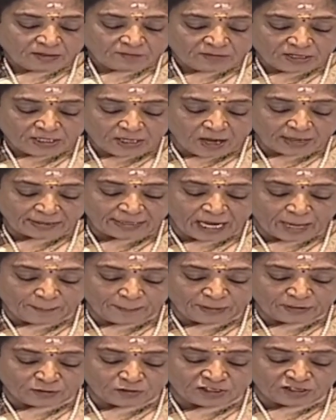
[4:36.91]
We are
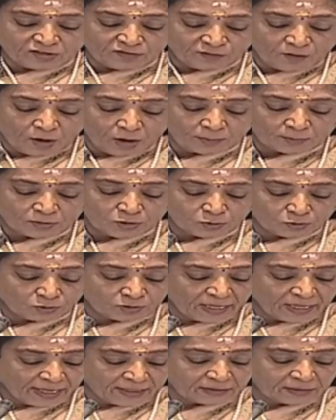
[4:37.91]
happy to inform
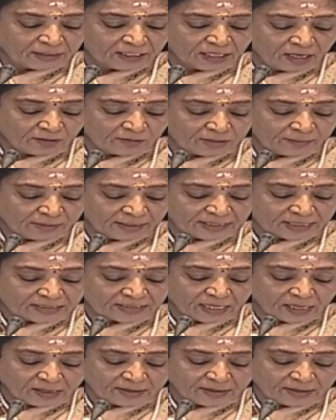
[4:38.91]
you that the government